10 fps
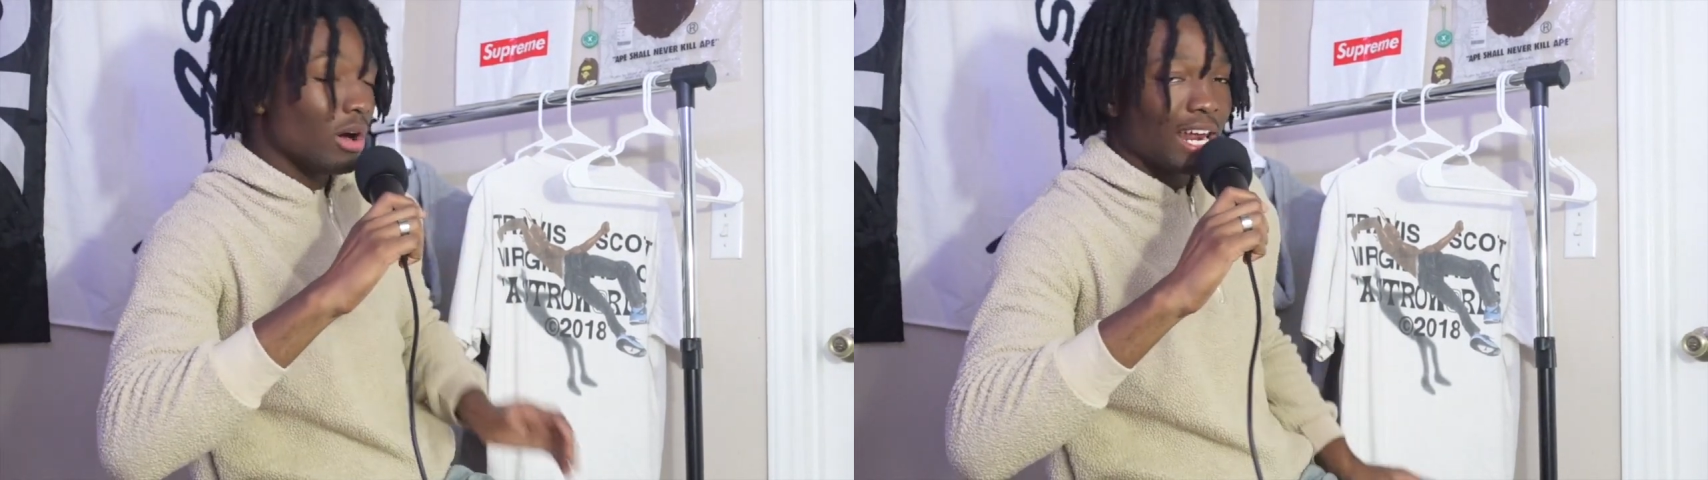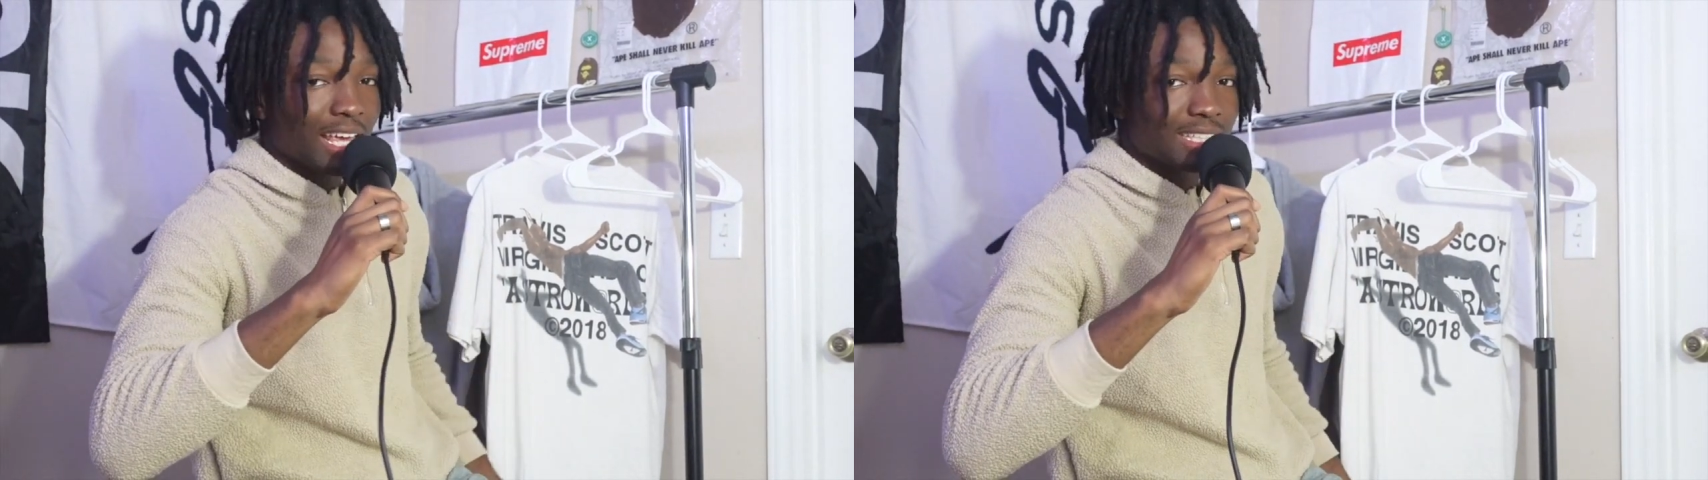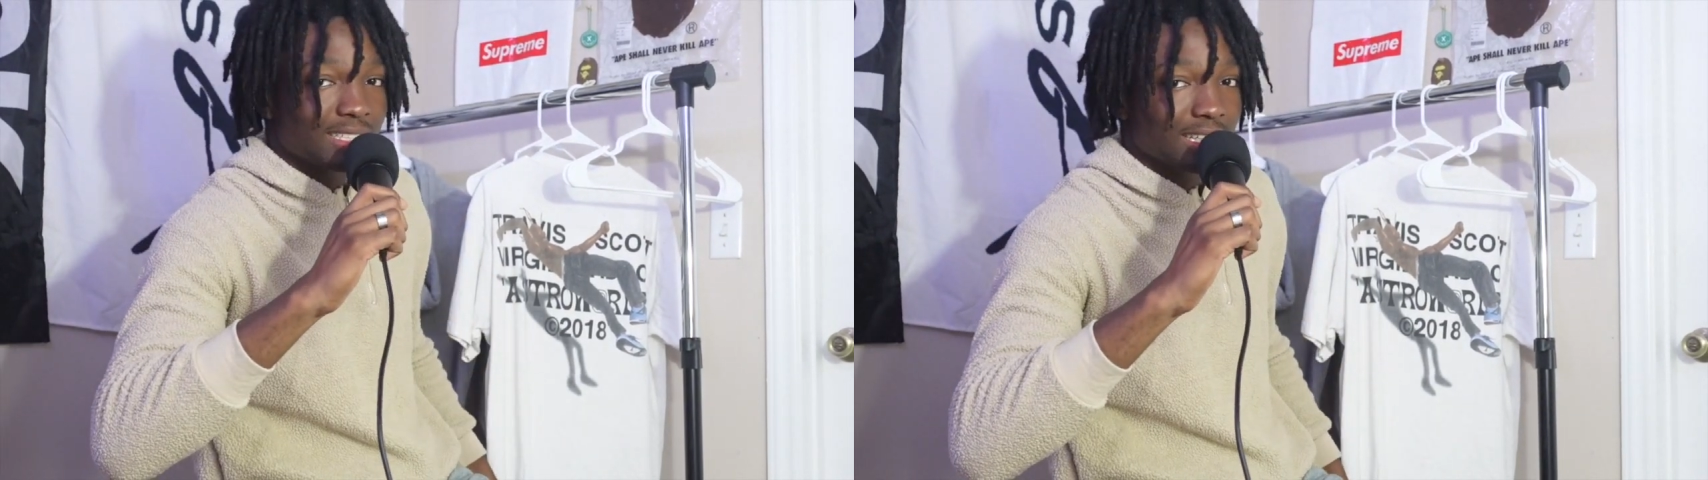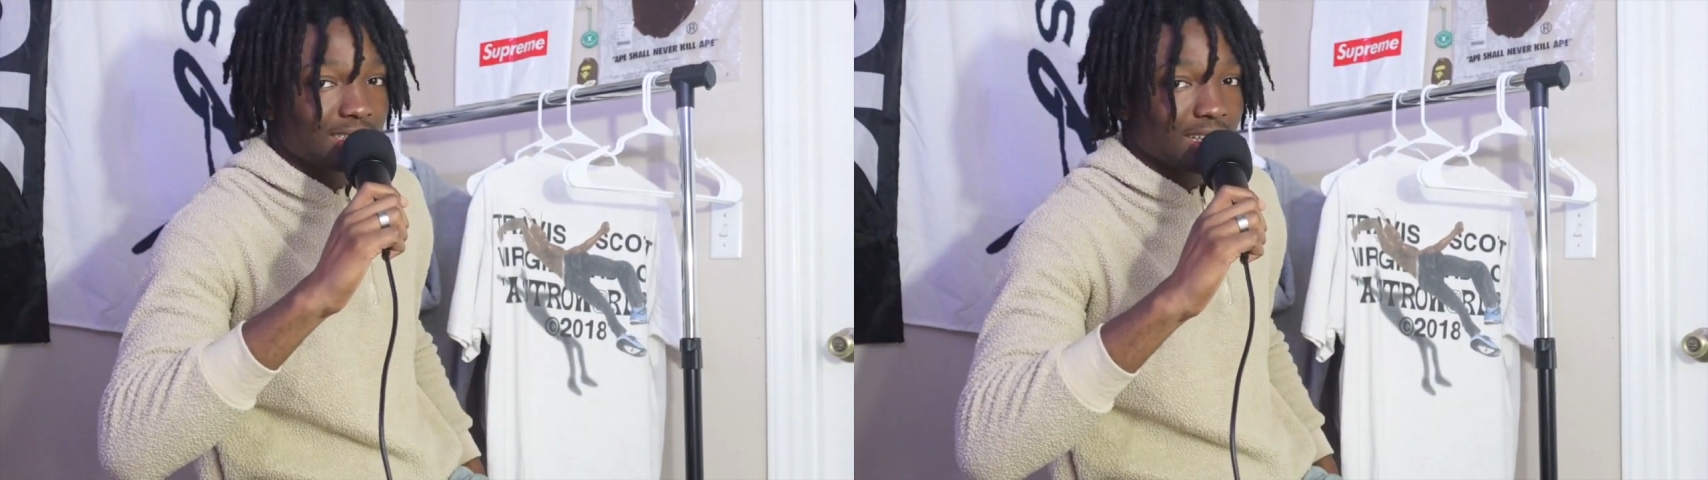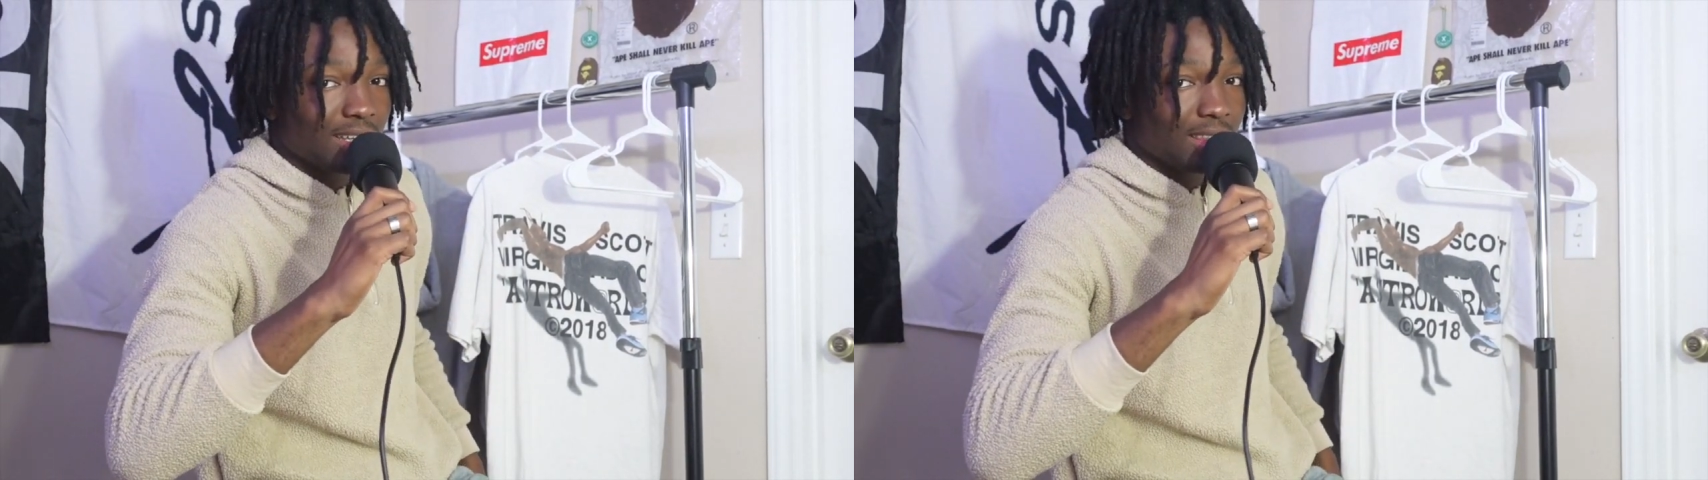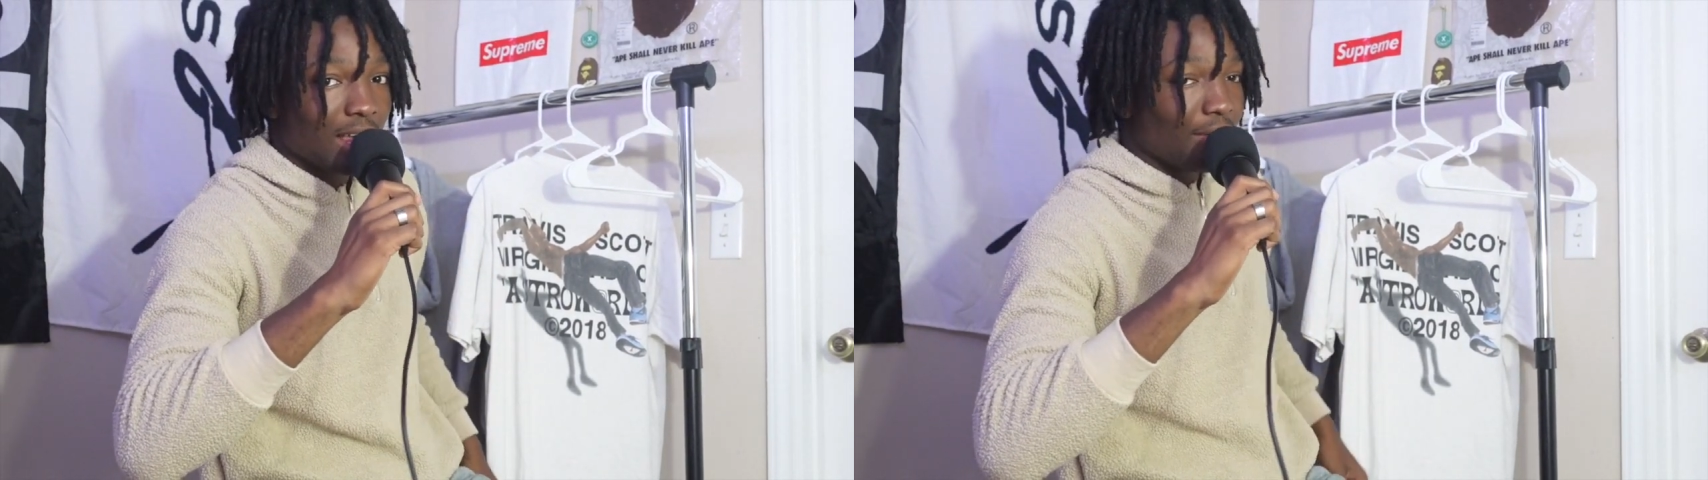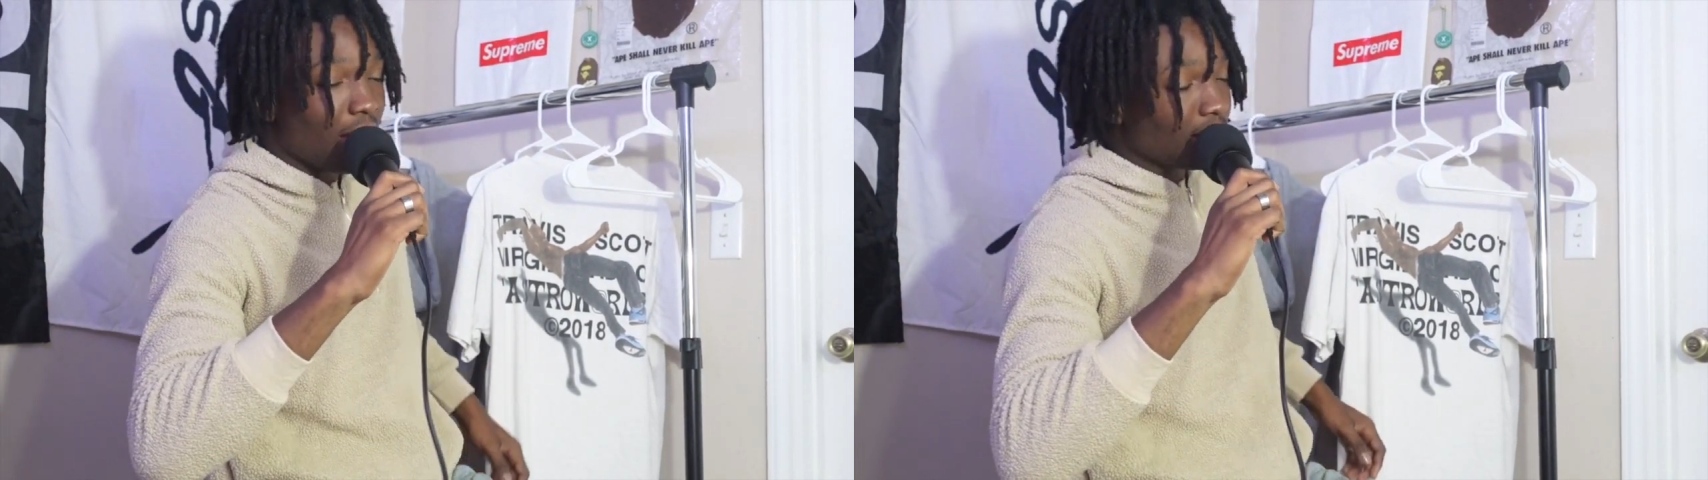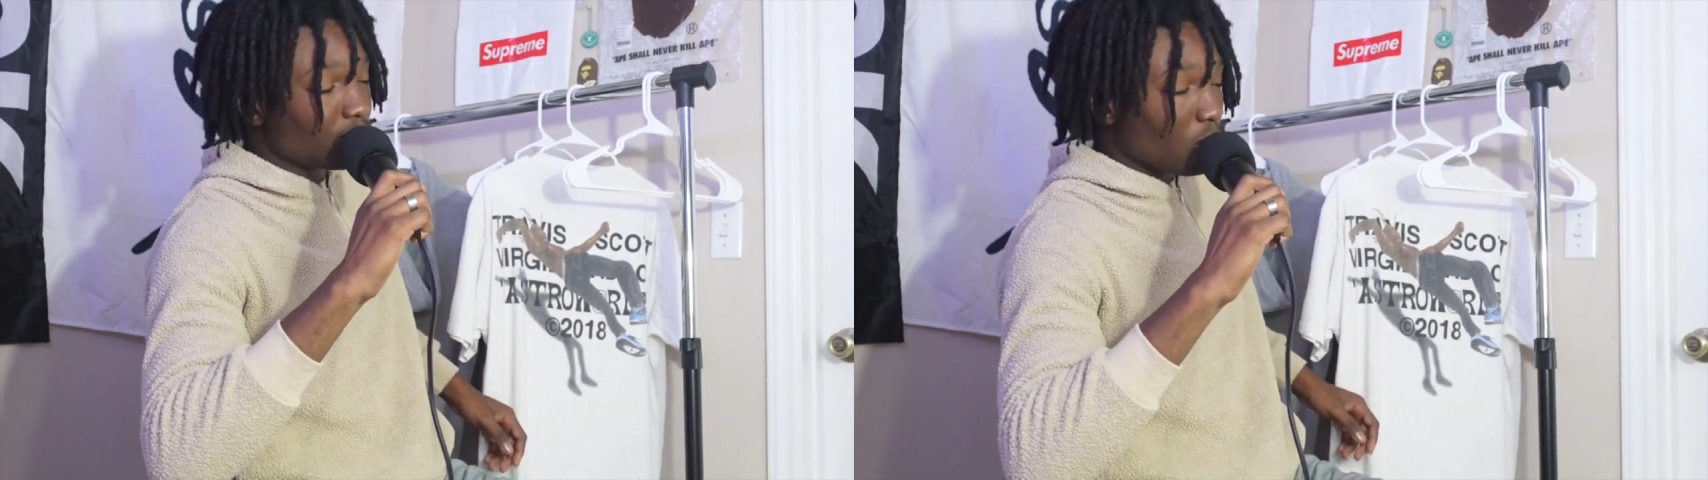I didn't get this in, I've
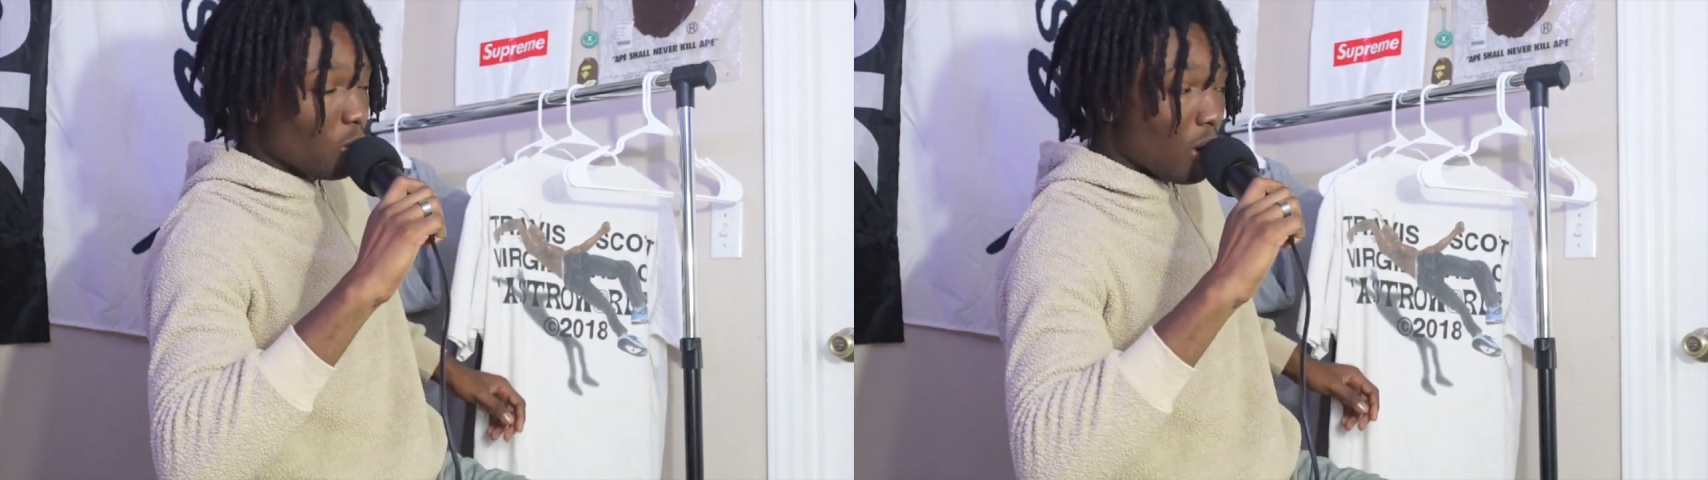had this for a